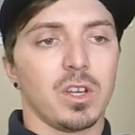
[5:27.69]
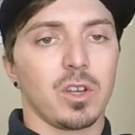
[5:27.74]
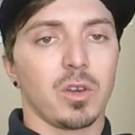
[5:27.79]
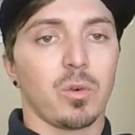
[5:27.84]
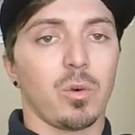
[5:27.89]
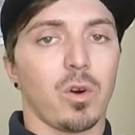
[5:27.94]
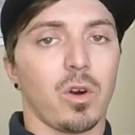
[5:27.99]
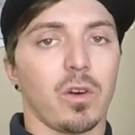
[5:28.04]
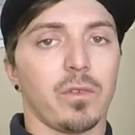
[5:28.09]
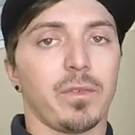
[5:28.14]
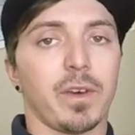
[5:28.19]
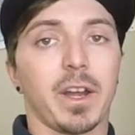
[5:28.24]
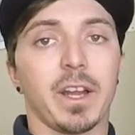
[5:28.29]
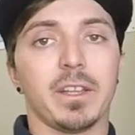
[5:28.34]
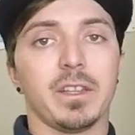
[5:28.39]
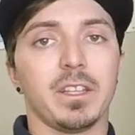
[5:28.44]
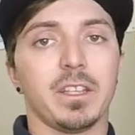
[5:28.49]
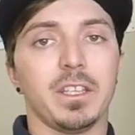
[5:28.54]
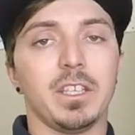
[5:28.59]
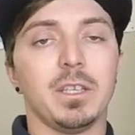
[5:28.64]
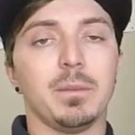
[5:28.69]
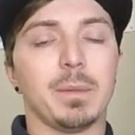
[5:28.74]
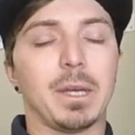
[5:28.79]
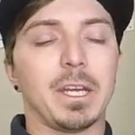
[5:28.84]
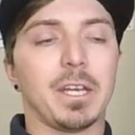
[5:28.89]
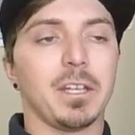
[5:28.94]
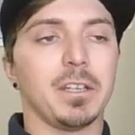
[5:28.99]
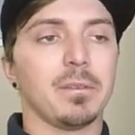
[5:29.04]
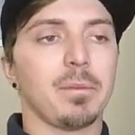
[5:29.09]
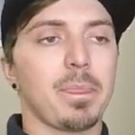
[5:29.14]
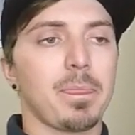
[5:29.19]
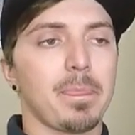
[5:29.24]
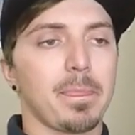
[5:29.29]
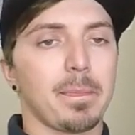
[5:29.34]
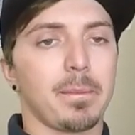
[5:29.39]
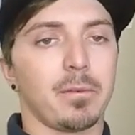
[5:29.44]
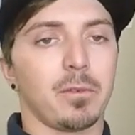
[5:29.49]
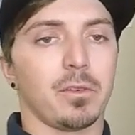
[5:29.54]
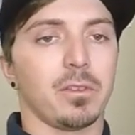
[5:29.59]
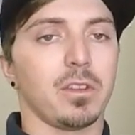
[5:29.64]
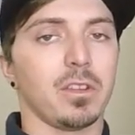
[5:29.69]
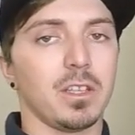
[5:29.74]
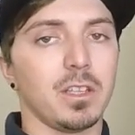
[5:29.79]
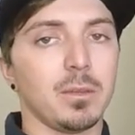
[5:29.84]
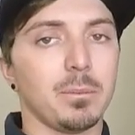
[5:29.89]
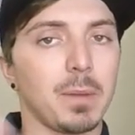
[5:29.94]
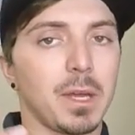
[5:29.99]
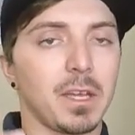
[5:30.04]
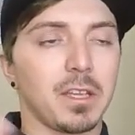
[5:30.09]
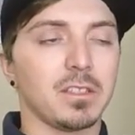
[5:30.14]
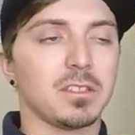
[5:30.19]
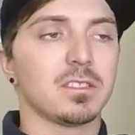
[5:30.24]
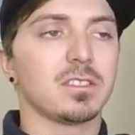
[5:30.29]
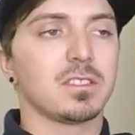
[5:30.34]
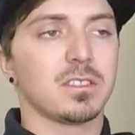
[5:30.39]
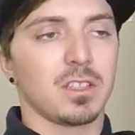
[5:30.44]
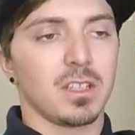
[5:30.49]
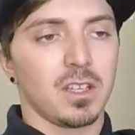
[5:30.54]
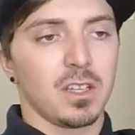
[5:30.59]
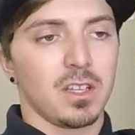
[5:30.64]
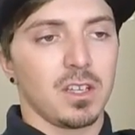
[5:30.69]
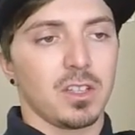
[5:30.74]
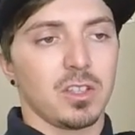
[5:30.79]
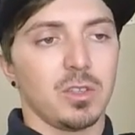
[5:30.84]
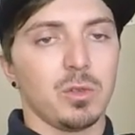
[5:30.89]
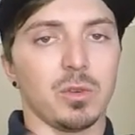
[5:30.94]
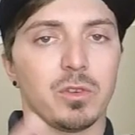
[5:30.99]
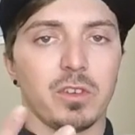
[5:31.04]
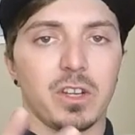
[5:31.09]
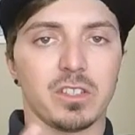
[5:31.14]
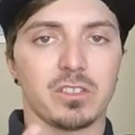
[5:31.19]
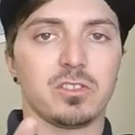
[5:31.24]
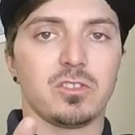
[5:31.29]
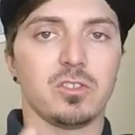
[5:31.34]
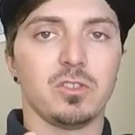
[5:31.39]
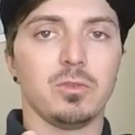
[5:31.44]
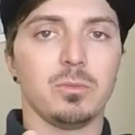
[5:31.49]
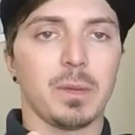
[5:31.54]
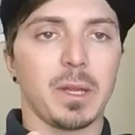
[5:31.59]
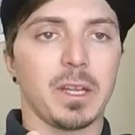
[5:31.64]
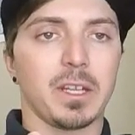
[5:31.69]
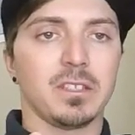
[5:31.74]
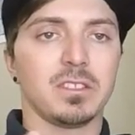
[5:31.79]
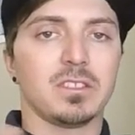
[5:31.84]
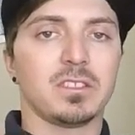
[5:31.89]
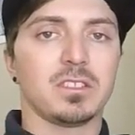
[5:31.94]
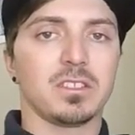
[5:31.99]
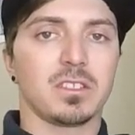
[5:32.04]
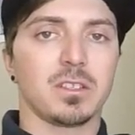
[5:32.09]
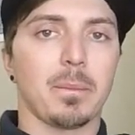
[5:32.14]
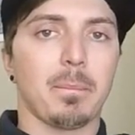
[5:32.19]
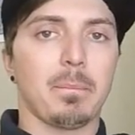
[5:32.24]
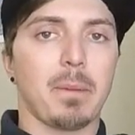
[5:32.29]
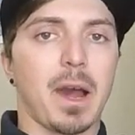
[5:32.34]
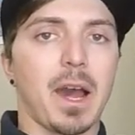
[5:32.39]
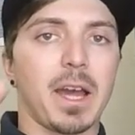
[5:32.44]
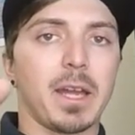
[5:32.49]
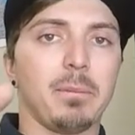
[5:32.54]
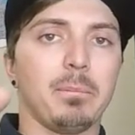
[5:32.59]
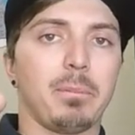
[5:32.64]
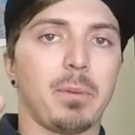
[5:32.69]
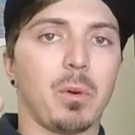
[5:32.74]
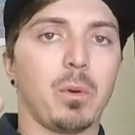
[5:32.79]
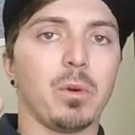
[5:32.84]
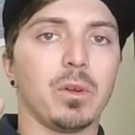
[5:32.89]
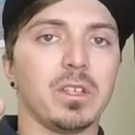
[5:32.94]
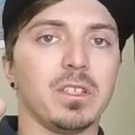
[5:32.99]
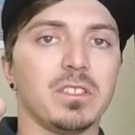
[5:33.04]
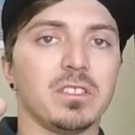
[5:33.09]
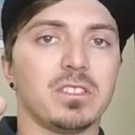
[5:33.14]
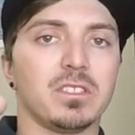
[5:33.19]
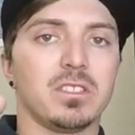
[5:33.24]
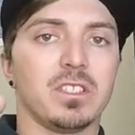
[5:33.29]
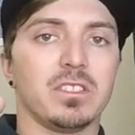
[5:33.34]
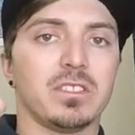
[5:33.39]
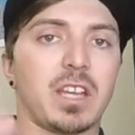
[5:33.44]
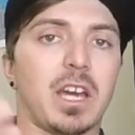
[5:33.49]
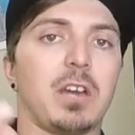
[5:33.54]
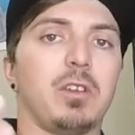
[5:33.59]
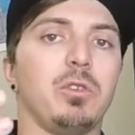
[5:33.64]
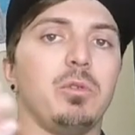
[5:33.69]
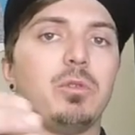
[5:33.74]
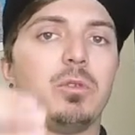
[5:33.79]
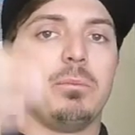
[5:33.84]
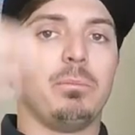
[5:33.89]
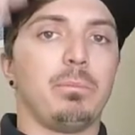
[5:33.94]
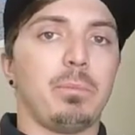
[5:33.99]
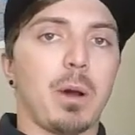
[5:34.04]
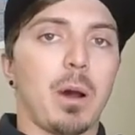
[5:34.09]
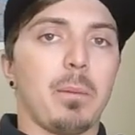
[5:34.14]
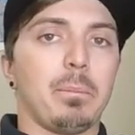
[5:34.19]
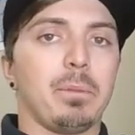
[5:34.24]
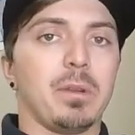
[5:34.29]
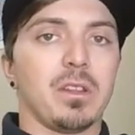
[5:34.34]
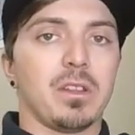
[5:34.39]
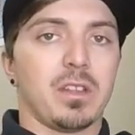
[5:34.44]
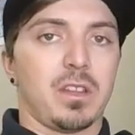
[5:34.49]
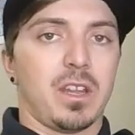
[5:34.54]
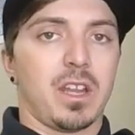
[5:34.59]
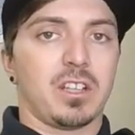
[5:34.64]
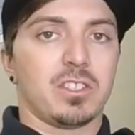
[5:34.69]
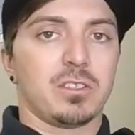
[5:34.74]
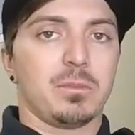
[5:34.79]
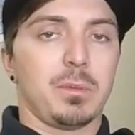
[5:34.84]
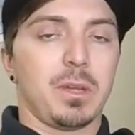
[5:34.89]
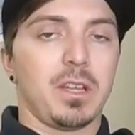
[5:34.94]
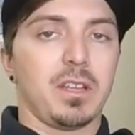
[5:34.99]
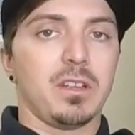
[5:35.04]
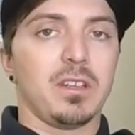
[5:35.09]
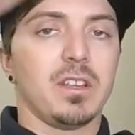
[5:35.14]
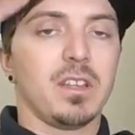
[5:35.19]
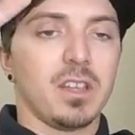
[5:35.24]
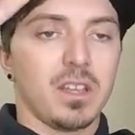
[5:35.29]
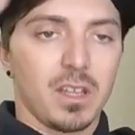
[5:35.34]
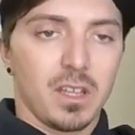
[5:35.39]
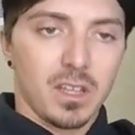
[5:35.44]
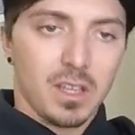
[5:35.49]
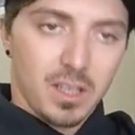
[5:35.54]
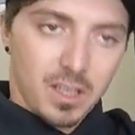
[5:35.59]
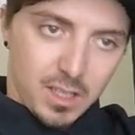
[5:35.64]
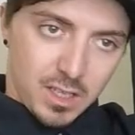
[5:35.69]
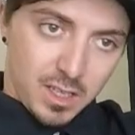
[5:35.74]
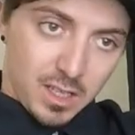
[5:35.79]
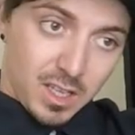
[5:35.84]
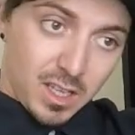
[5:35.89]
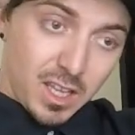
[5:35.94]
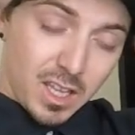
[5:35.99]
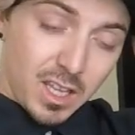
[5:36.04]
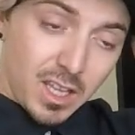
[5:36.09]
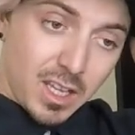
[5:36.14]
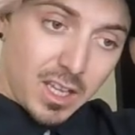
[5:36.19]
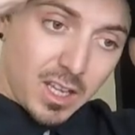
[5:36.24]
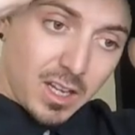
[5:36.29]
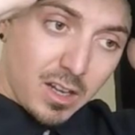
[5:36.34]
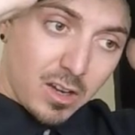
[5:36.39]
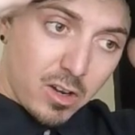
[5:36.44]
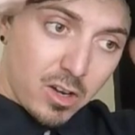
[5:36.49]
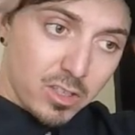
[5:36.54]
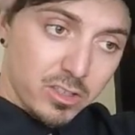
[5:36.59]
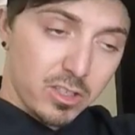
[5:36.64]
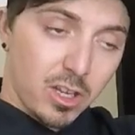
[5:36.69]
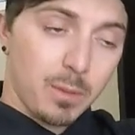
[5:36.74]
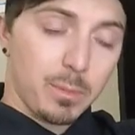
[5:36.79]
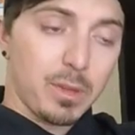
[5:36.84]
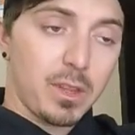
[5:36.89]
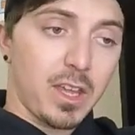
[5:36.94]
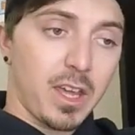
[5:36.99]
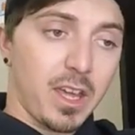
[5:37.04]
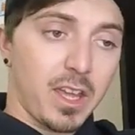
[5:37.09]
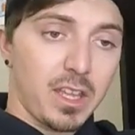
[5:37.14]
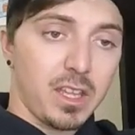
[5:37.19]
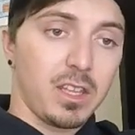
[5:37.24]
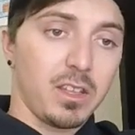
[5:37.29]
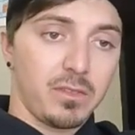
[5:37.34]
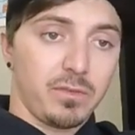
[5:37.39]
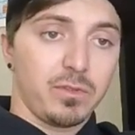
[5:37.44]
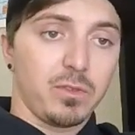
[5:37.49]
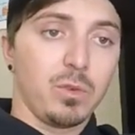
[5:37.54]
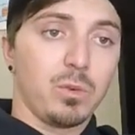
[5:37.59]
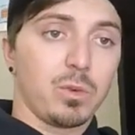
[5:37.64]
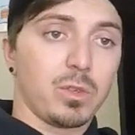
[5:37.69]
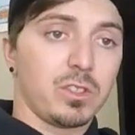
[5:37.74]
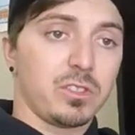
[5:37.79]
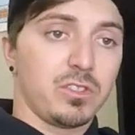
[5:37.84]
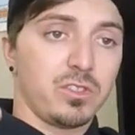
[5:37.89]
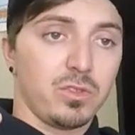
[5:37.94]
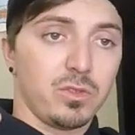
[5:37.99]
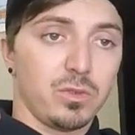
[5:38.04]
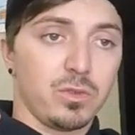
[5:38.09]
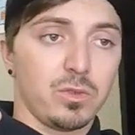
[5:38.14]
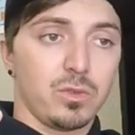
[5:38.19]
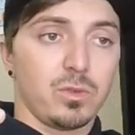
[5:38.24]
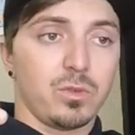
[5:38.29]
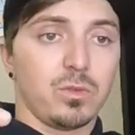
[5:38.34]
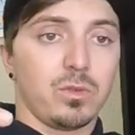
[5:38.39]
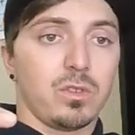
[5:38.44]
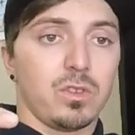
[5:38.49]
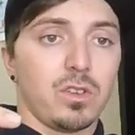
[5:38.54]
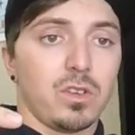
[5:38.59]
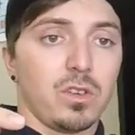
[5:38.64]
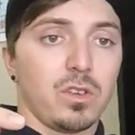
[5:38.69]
qualify in the E main or the E mains, you would race 2 mains. Combined points is how you would bump into the next main. And on top of that, if you were to